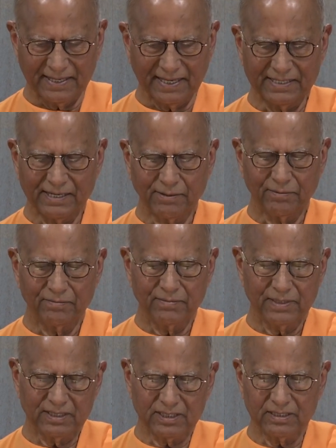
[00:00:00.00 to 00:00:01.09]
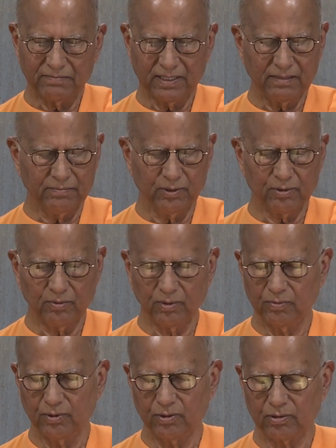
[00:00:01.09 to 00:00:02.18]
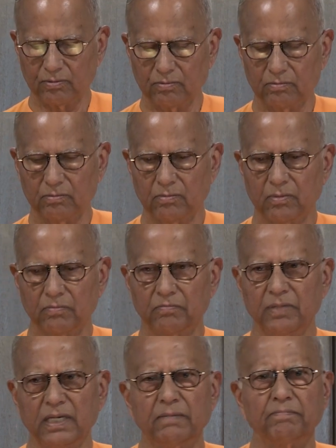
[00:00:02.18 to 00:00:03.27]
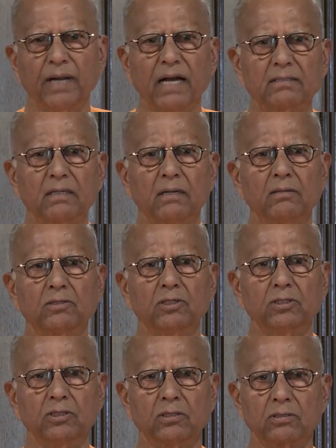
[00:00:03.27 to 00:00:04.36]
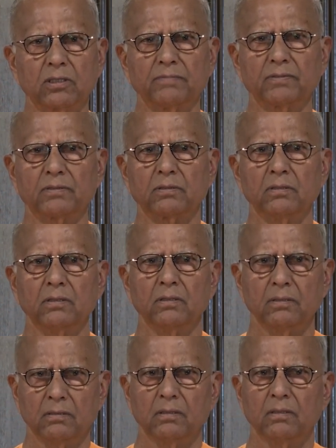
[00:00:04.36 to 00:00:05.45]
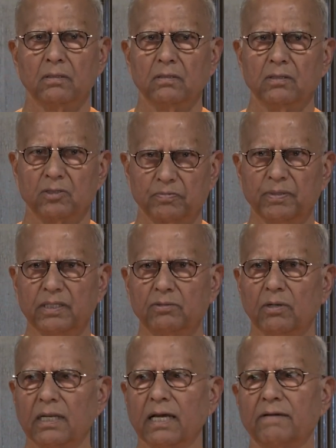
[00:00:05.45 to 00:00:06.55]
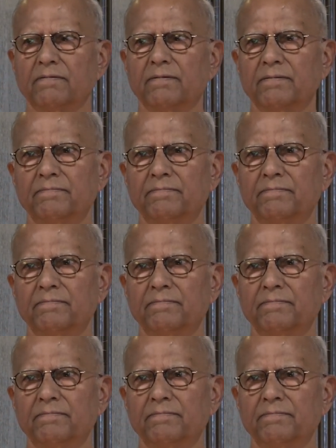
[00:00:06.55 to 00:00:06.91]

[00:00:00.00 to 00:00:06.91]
Anyhow, it is a very beautiful book, very practical teachings of spiritual life.